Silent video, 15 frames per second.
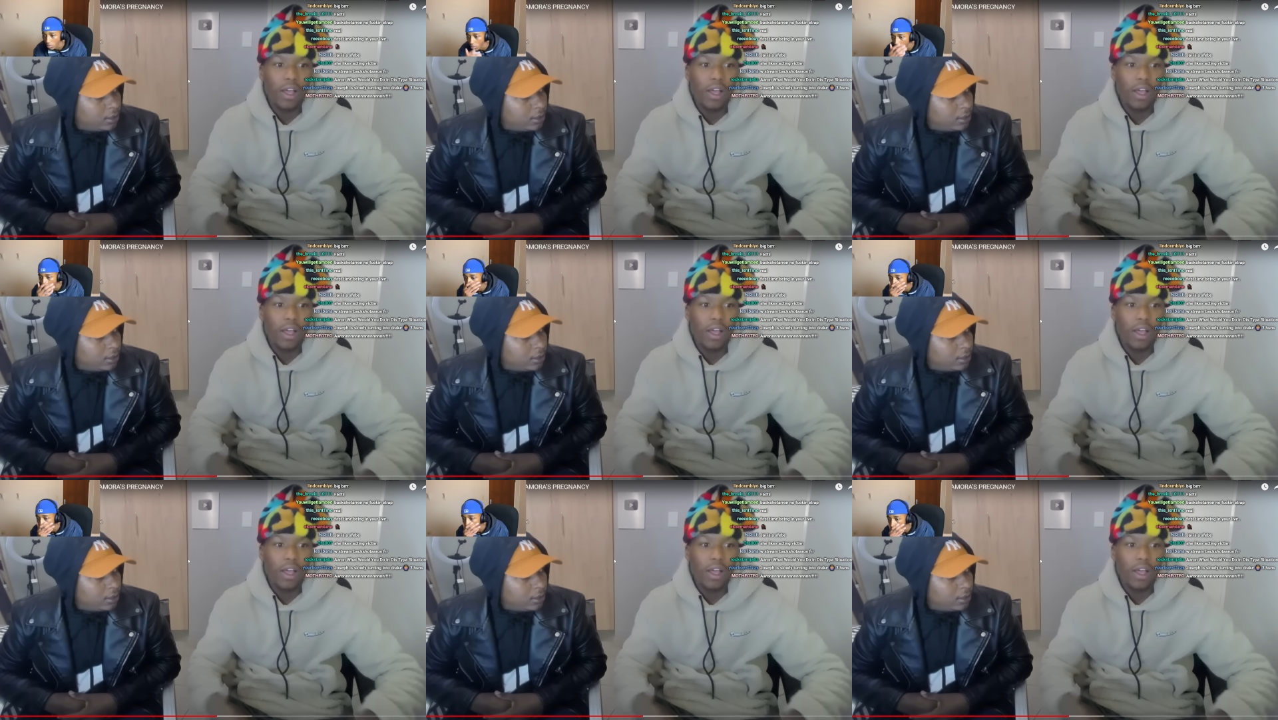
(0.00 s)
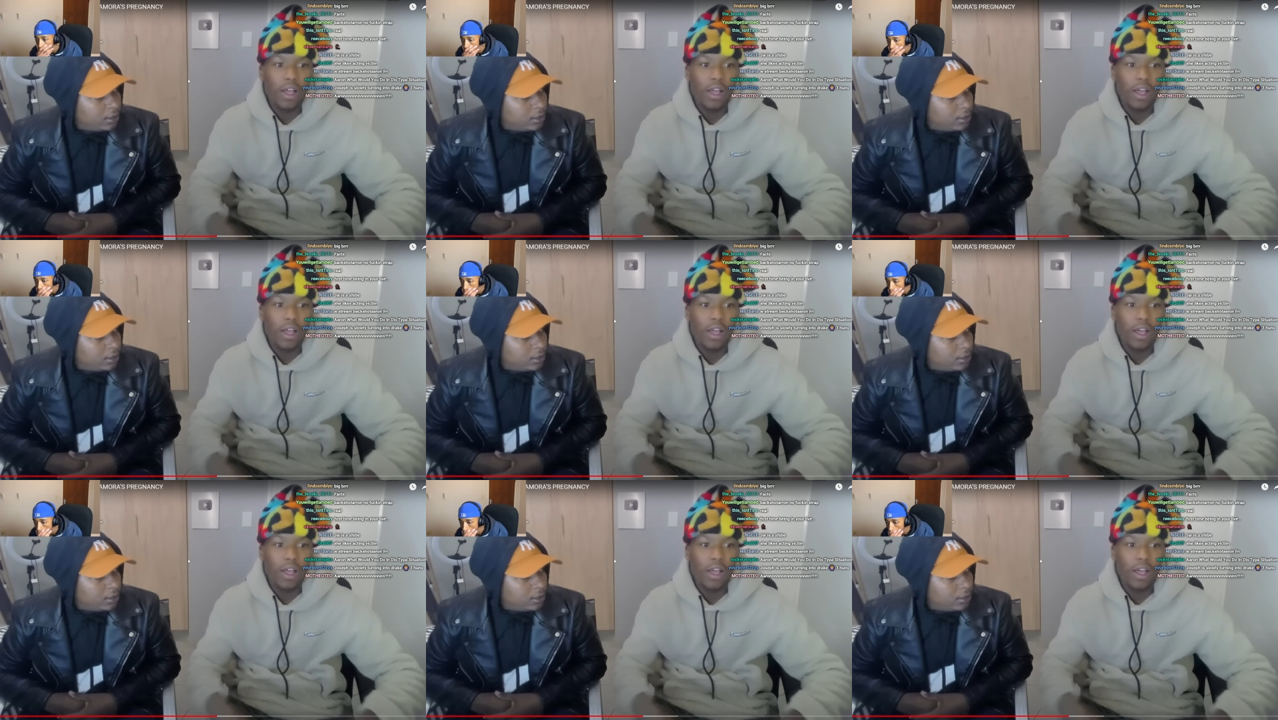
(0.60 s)

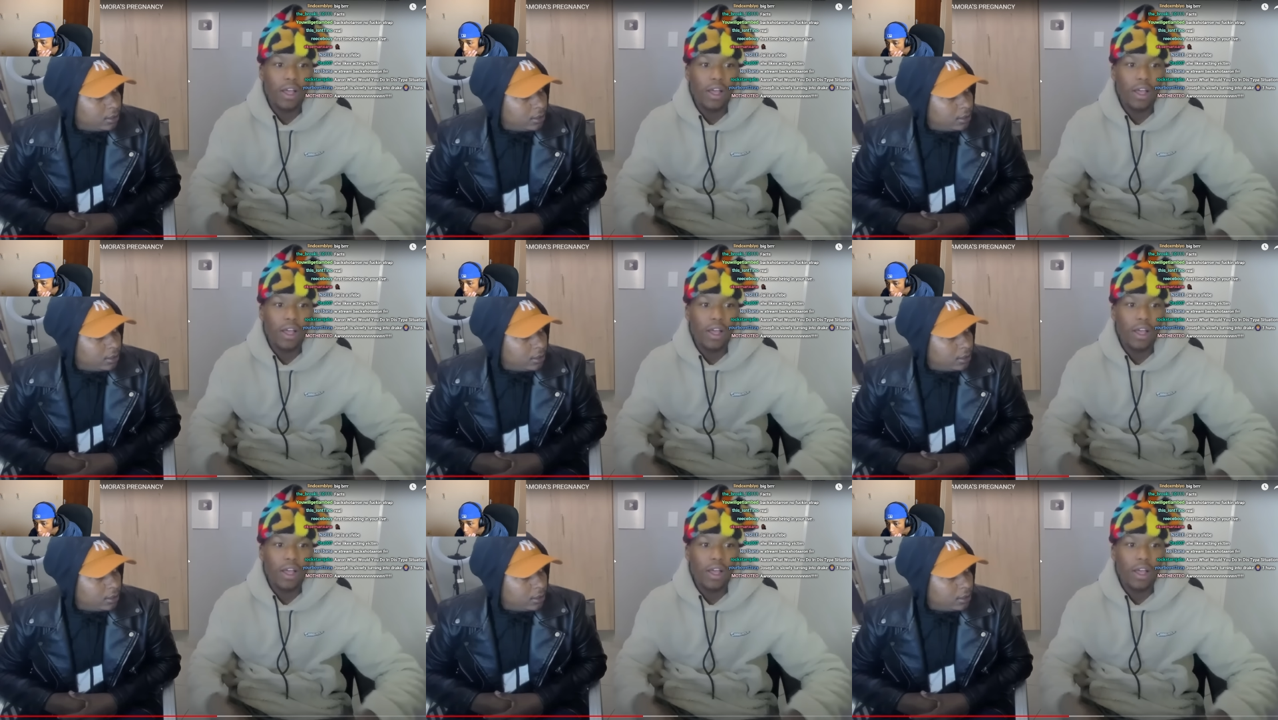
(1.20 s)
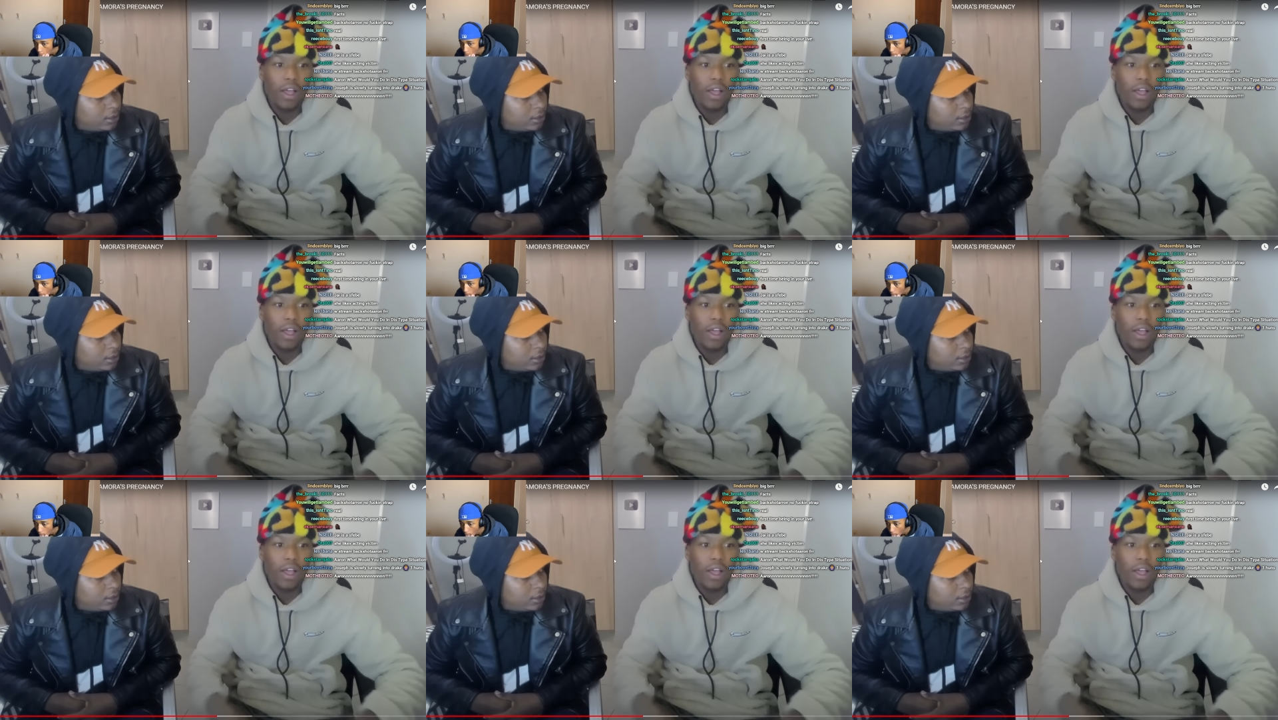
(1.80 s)

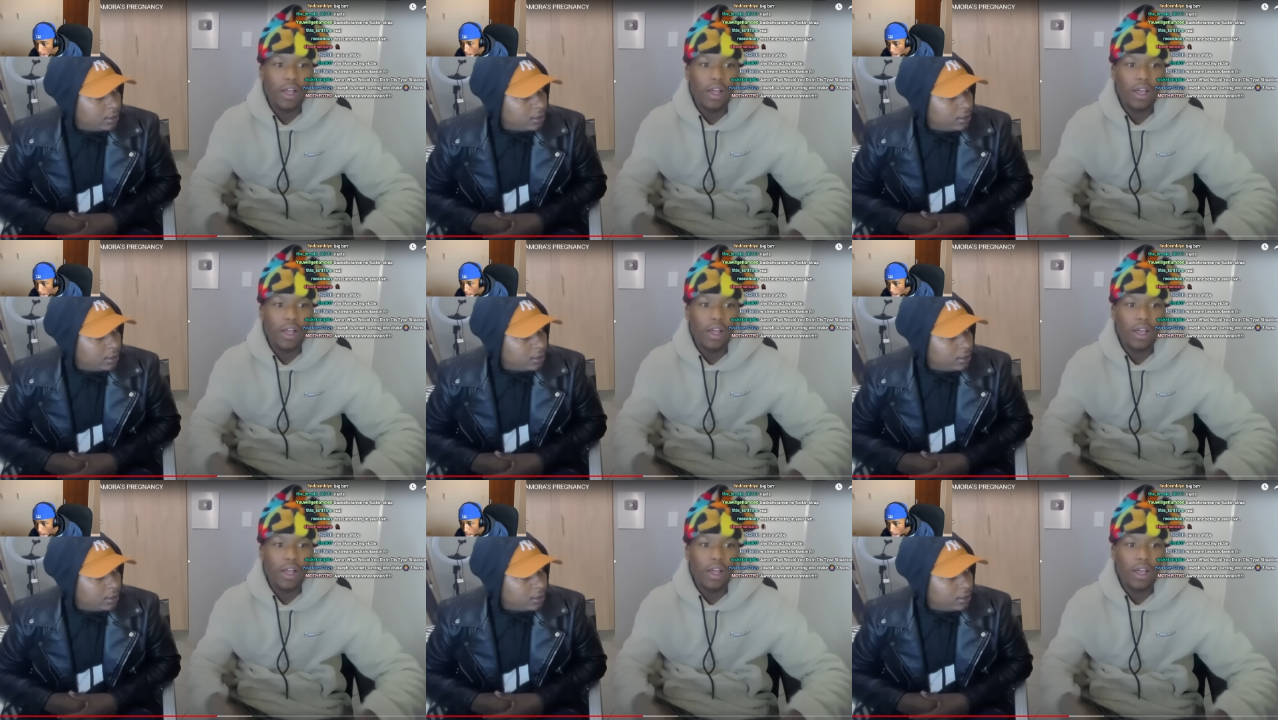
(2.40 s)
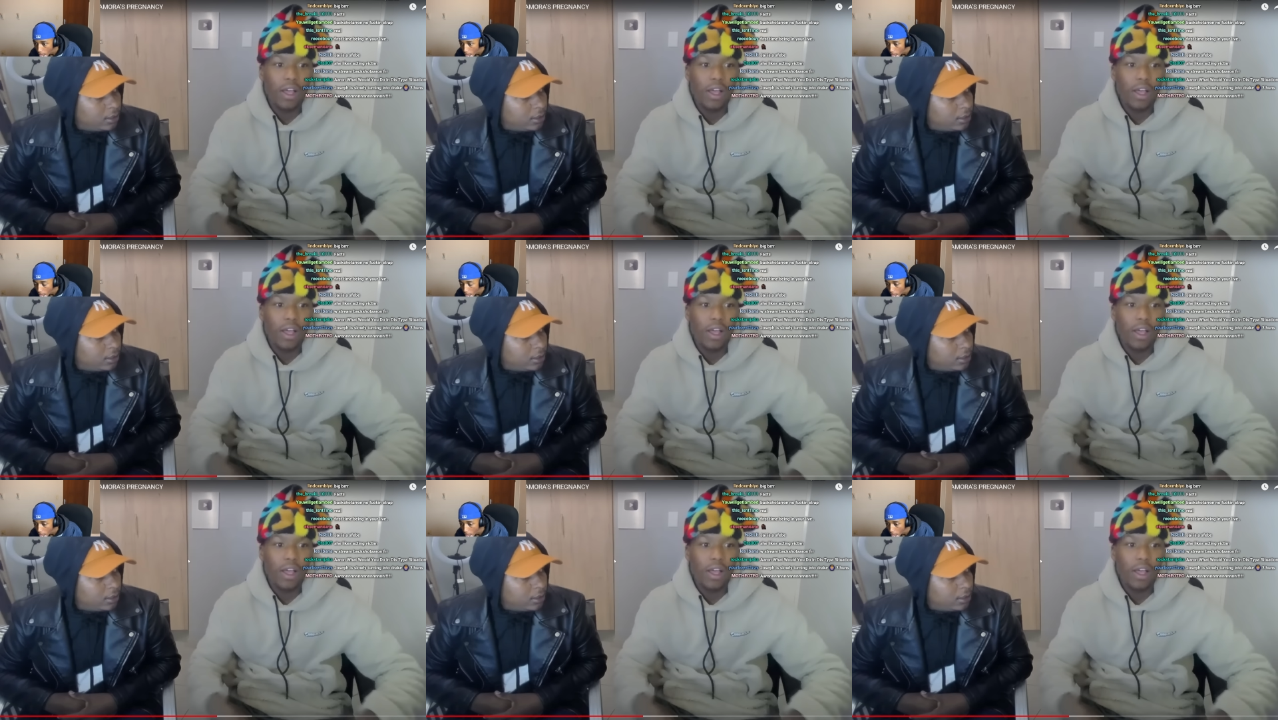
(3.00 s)

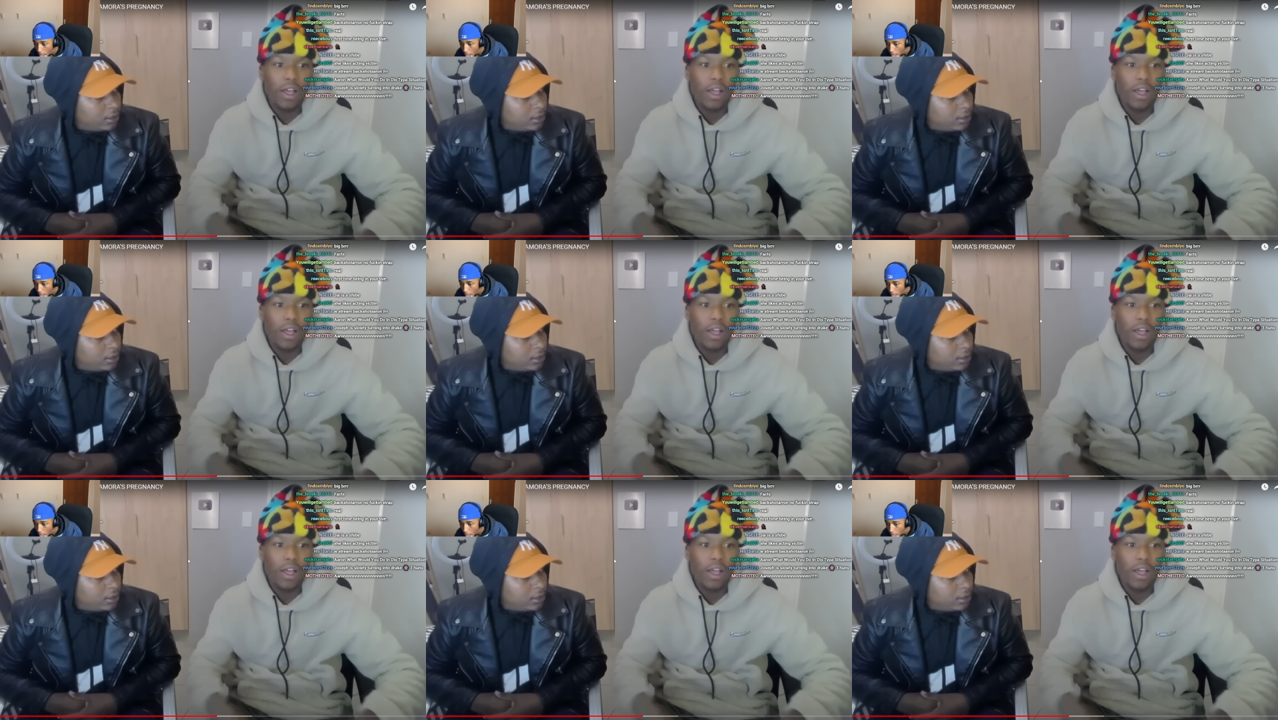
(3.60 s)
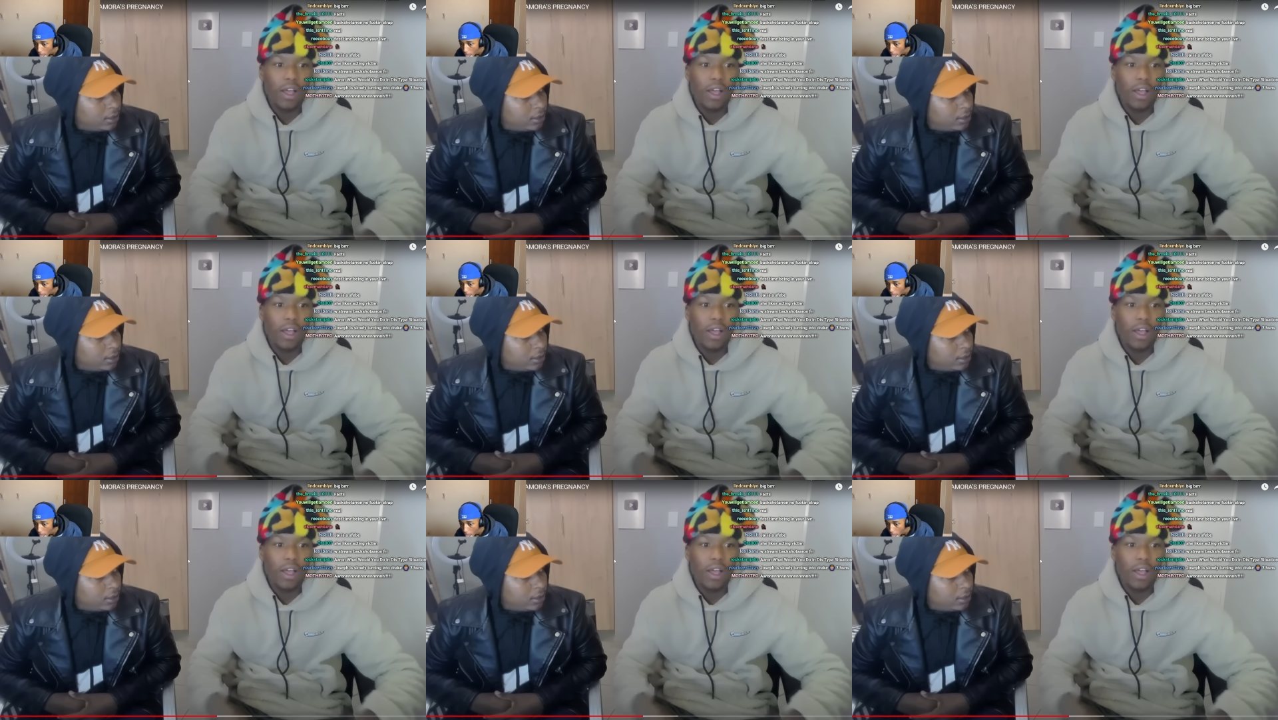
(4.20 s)
Nobody speaks.